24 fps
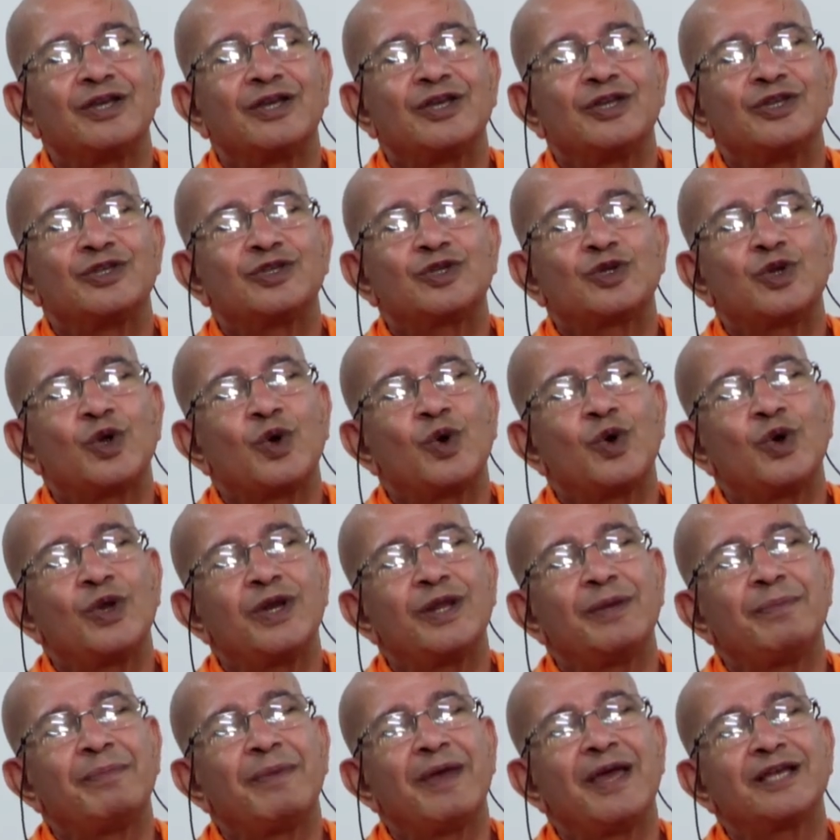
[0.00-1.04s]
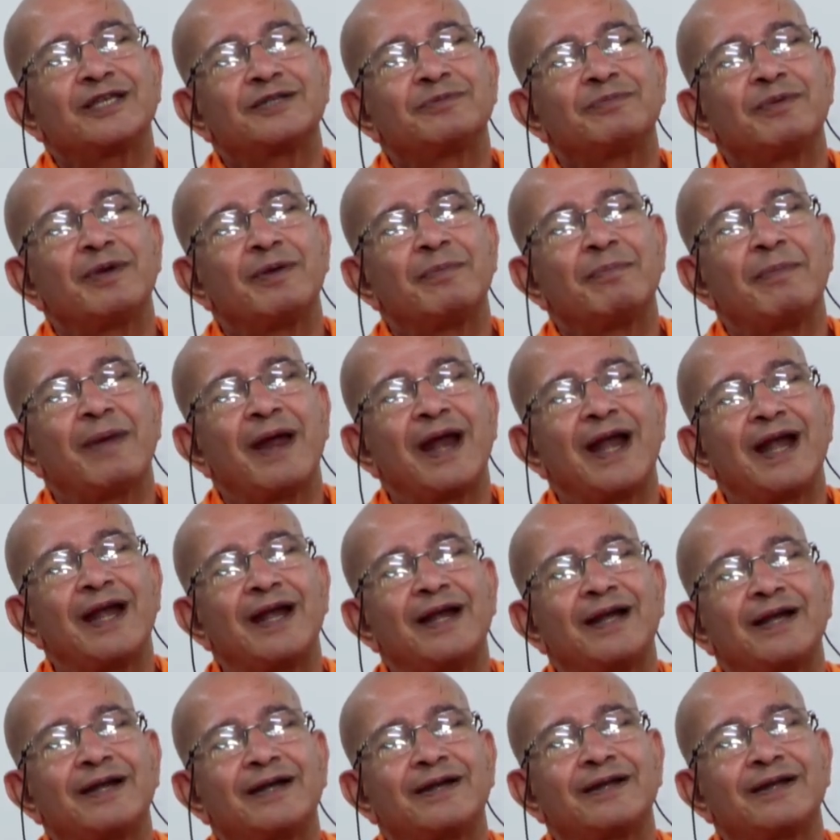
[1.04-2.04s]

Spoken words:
Slowly makes me melt.